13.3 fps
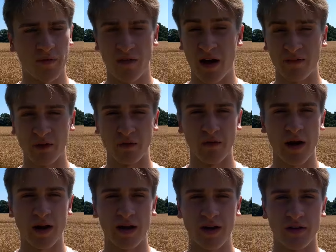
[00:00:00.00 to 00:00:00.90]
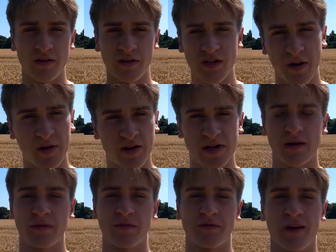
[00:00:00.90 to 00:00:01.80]
if you haven't already and share my
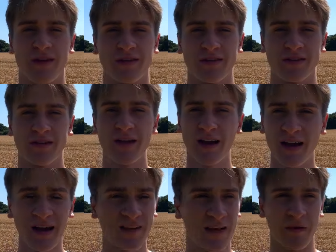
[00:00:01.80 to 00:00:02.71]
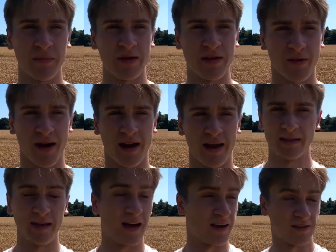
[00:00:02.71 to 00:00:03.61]
channel with friends, that would be great.
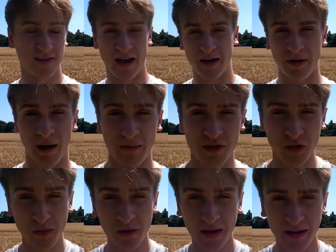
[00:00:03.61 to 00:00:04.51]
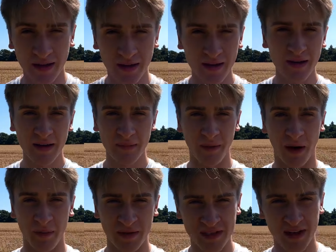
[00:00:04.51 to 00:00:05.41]
Yeah, anyway, I'm stalling, but
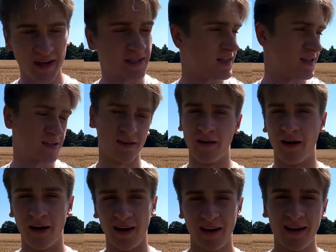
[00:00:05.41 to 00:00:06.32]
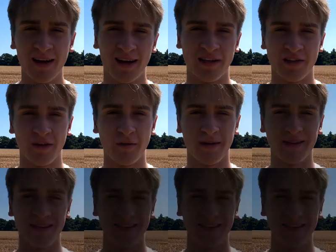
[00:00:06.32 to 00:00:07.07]
I'm excited. So uh, let's show you what it